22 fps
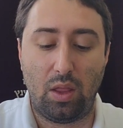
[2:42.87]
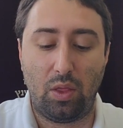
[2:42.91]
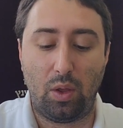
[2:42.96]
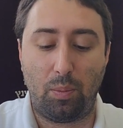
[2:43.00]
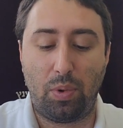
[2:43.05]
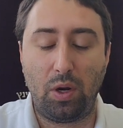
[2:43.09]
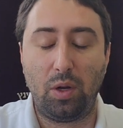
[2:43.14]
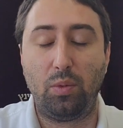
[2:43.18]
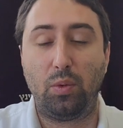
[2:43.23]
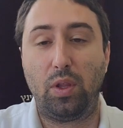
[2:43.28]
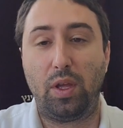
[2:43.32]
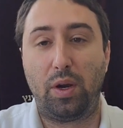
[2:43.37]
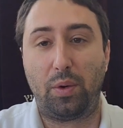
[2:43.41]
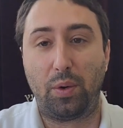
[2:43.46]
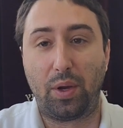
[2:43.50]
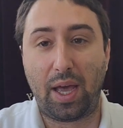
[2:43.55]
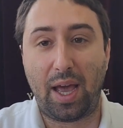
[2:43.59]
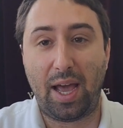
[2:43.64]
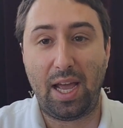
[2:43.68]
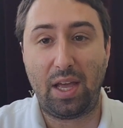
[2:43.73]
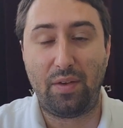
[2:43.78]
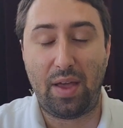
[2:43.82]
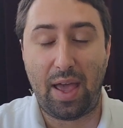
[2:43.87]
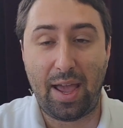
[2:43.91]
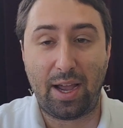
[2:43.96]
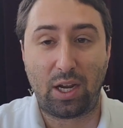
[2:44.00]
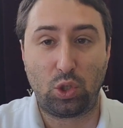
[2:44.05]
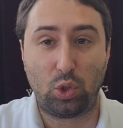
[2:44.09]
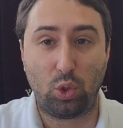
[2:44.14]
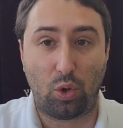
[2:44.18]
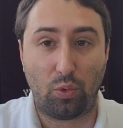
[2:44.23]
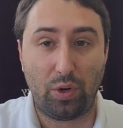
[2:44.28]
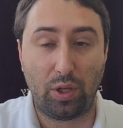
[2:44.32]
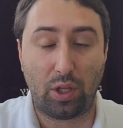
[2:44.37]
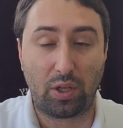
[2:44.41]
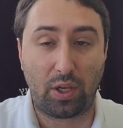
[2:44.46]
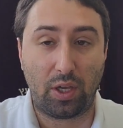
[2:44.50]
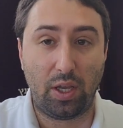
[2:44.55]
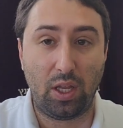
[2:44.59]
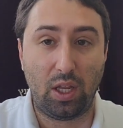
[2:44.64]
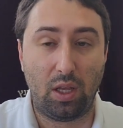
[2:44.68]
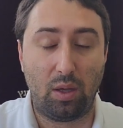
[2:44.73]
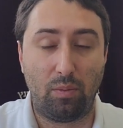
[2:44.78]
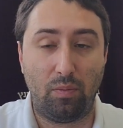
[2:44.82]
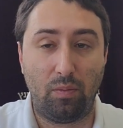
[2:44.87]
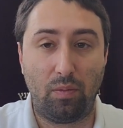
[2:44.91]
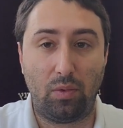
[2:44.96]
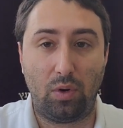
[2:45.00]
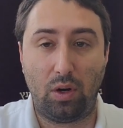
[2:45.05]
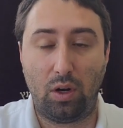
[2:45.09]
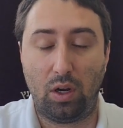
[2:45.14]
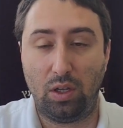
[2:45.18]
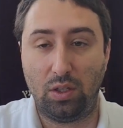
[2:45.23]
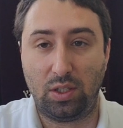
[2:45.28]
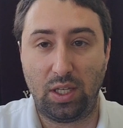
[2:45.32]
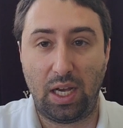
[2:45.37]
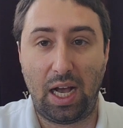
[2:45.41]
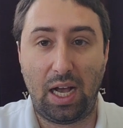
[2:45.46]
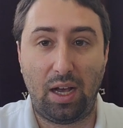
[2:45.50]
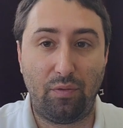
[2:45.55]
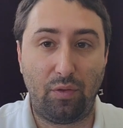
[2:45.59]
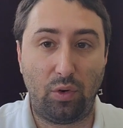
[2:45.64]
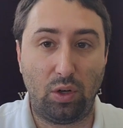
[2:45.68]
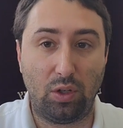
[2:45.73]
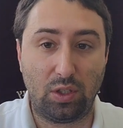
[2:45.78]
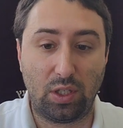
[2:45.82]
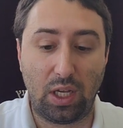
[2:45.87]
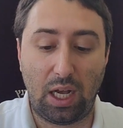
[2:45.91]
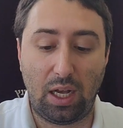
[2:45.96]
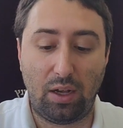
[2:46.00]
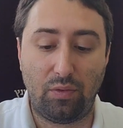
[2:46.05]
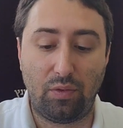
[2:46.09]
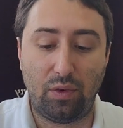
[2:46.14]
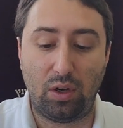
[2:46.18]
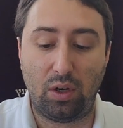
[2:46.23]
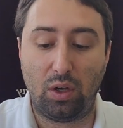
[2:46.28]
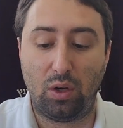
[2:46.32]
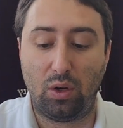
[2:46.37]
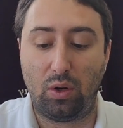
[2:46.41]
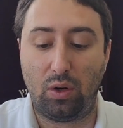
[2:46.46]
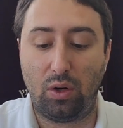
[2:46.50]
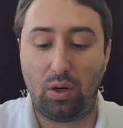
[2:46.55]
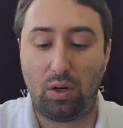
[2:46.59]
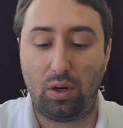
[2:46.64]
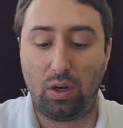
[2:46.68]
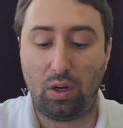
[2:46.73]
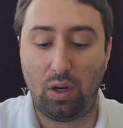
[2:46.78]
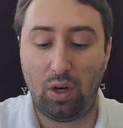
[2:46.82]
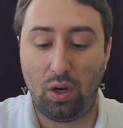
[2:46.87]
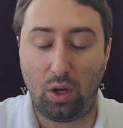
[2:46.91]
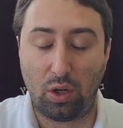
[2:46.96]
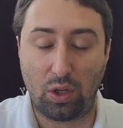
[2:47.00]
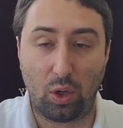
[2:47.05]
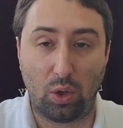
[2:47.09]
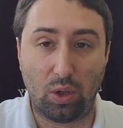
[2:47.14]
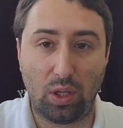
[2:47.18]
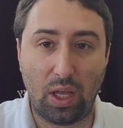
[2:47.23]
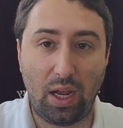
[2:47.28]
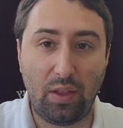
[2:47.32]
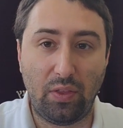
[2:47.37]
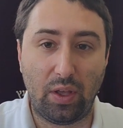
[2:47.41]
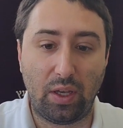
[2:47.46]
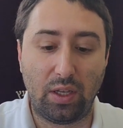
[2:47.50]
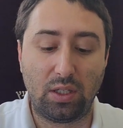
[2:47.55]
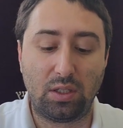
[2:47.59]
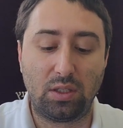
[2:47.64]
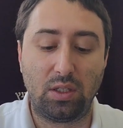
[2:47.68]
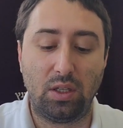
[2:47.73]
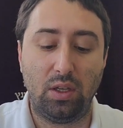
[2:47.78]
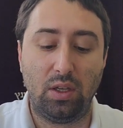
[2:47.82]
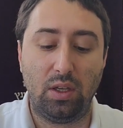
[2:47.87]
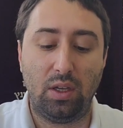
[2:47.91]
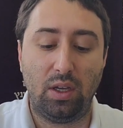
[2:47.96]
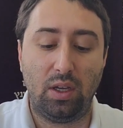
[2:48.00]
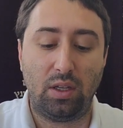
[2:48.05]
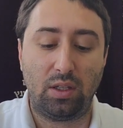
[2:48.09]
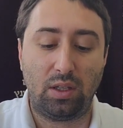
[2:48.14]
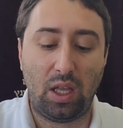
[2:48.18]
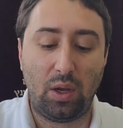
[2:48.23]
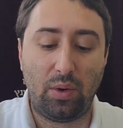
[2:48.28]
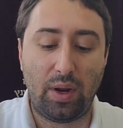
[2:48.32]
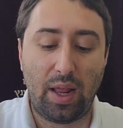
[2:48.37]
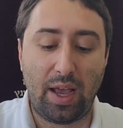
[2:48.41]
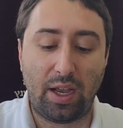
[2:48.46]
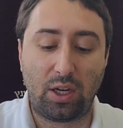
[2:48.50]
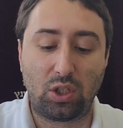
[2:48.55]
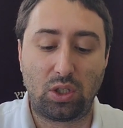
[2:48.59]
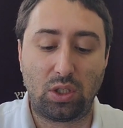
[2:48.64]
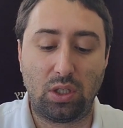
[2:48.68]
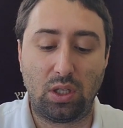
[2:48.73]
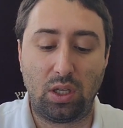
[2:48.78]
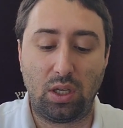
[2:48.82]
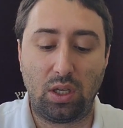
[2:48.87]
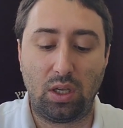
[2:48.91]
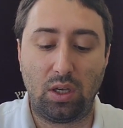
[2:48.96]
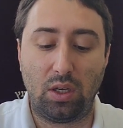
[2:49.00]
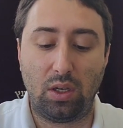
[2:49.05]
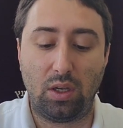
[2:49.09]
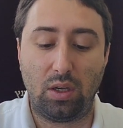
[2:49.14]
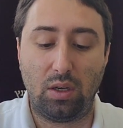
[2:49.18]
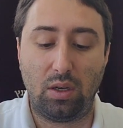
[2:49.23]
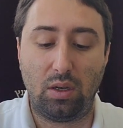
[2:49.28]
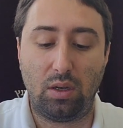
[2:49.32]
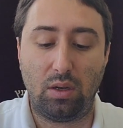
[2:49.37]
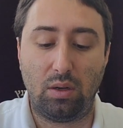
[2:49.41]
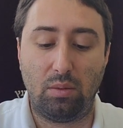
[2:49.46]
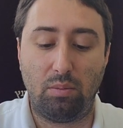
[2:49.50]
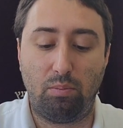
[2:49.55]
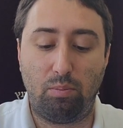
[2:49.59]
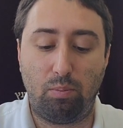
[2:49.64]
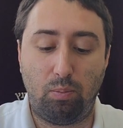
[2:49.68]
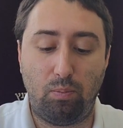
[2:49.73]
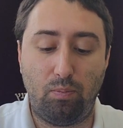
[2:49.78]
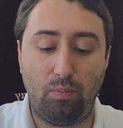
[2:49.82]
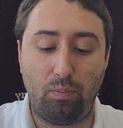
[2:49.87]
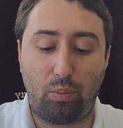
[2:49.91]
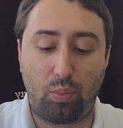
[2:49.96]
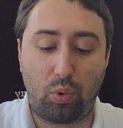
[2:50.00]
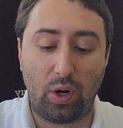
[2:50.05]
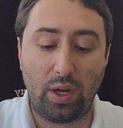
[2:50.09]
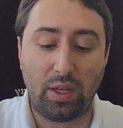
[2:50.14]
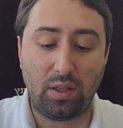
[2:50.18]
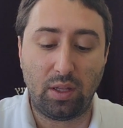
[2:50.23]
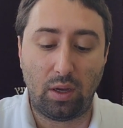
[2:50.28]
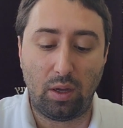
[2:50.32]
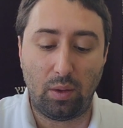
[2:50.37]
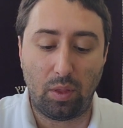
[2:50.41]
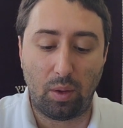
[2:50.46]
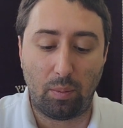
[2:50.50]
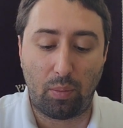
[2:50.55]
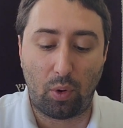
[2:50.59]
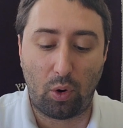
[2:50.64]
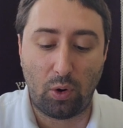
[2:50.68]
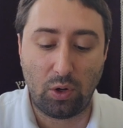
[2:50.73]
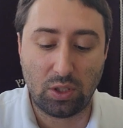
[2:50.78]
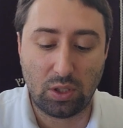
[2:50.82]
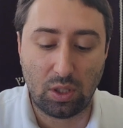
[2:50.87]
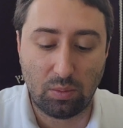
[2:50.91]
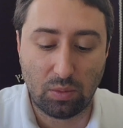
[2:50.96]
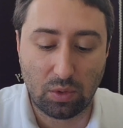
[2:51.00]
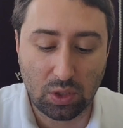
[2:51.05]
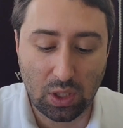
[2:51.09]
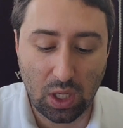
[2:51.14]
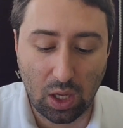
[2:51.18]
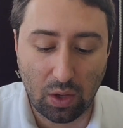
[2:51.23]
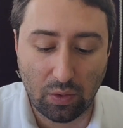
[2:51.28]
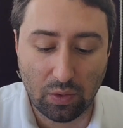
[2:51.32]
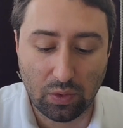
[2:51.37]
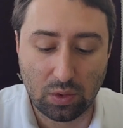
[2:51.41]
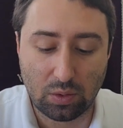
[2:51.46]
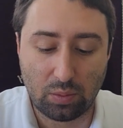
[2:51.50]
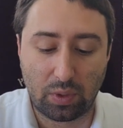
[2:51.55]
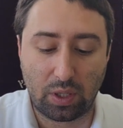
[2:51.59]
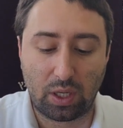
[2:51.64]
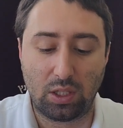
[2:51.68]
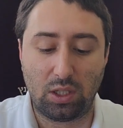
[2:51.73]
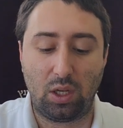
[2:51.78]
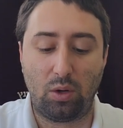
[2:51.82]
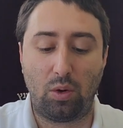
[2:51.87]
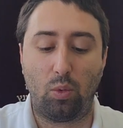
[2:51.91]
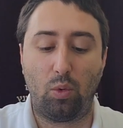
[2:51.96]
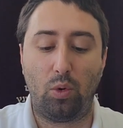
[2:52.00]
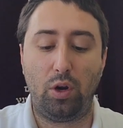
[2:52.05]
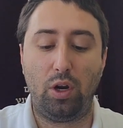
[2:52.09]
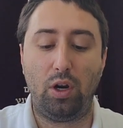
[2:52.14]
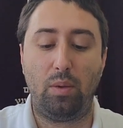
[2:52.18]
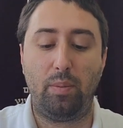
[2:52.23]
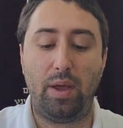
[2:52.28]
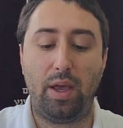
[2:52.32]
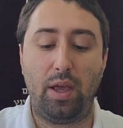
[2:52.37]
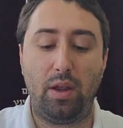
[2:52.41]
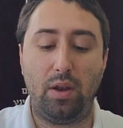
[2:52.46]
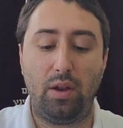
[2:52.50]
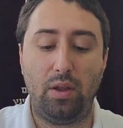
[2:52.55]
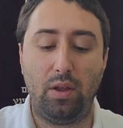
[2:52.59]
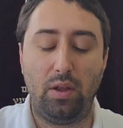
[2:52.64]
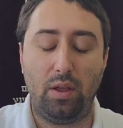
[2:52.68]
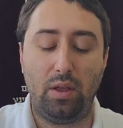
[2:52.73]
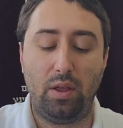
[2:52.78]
The people that are chai of actual real Kinim, Azav or Azava or Yoledes, they would actually bring the birds themselves, because they were worried about